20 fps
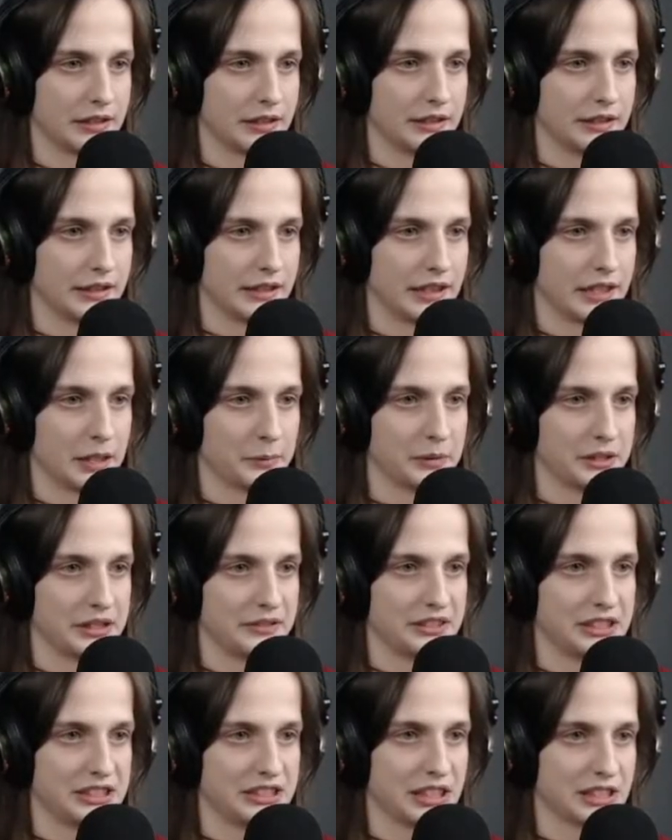And I believe
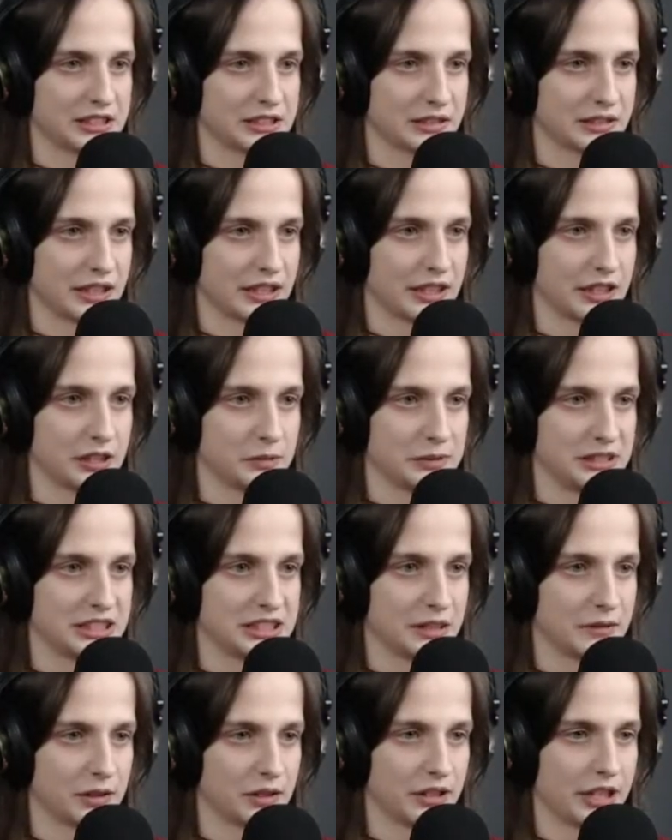these guys are gonna kill me
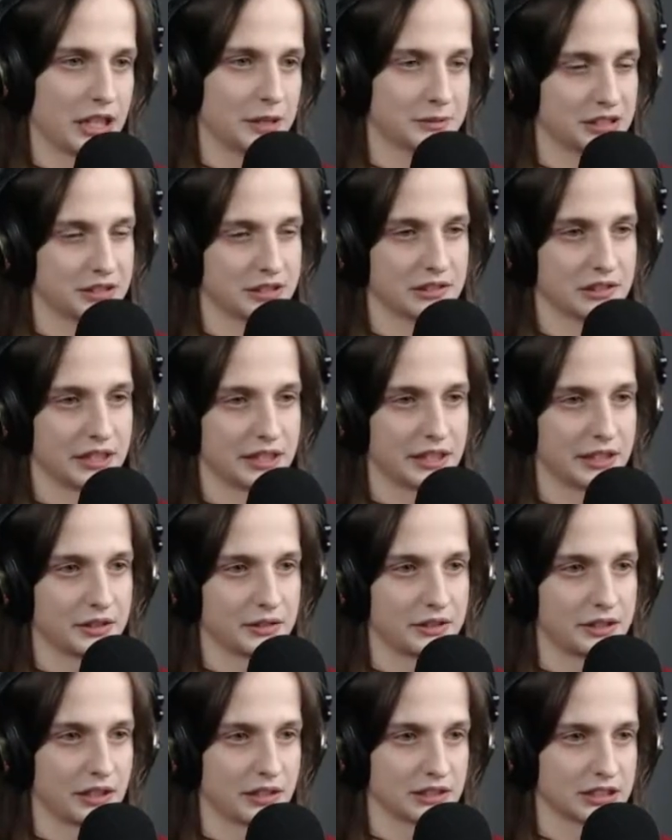several times until I get to
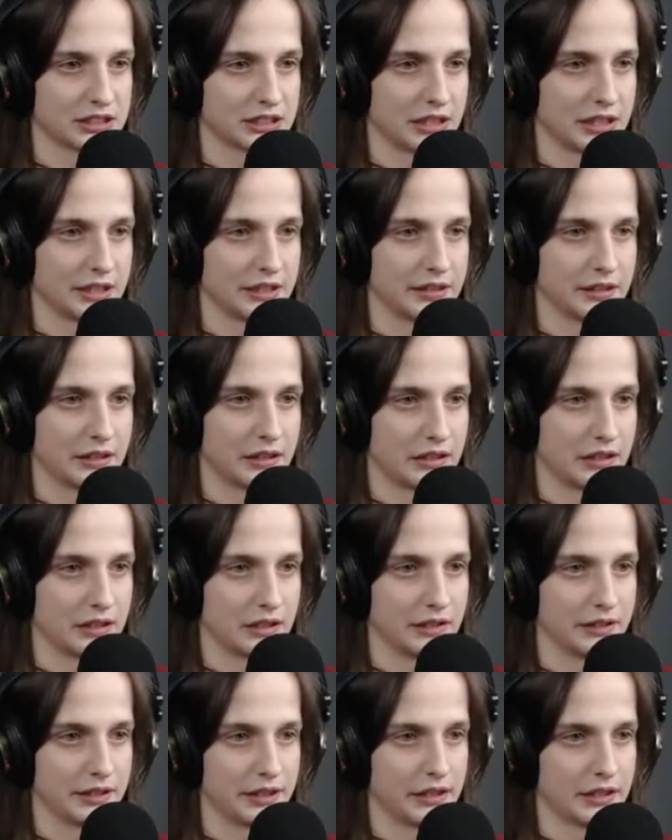the other side.
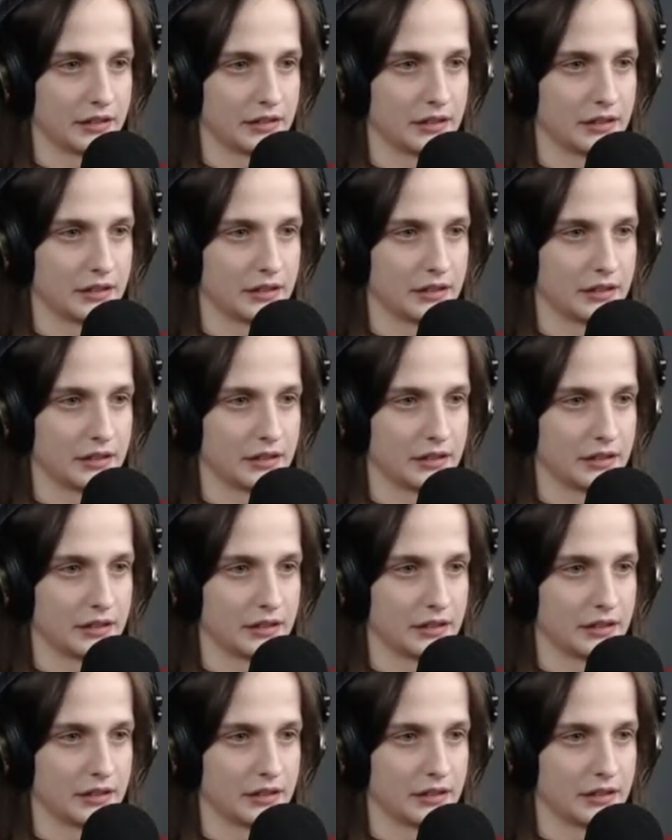Yeah.